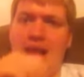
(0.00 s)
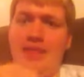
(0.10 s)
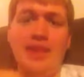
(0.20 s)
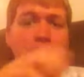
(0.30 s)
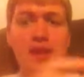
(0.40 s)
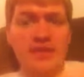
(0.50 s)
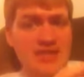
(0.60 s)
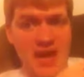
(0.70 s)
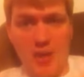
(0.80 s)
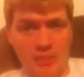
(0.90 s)
they're given
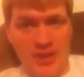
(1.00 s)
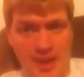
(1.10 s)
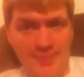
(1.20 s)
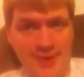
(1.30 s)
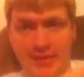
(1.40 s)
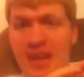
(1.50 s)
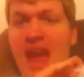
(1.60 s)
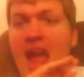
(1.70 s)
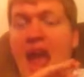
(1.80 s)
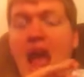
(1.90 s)
terrible time slots
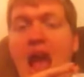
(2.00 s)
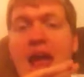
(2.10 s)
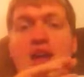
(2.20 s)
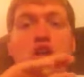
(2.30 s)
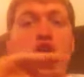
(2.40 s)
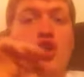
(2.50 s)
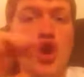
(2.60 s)
and